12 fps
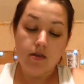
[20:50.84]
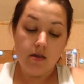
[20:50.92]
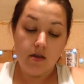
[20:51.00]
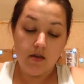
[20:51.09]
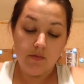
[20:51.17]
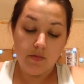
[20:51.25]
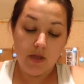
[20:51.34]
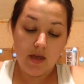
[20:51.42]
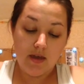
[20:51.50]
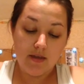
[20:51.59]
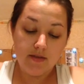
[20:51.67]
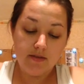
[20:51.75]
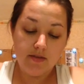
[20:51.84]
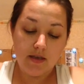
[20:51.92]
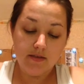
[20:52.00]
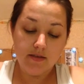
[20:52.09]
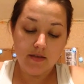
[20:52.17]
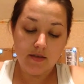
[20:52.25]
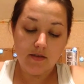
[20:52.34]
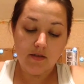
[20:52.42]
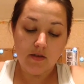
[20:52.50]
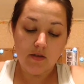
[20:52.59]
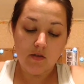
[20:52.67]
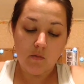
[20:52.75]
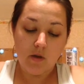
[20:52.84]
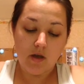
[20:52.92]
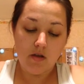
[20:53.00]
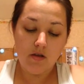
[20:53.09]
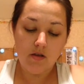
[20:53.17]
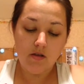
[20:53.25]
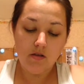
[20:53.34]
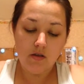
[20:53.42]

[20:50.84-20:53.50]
Um, the X Stacy is as well.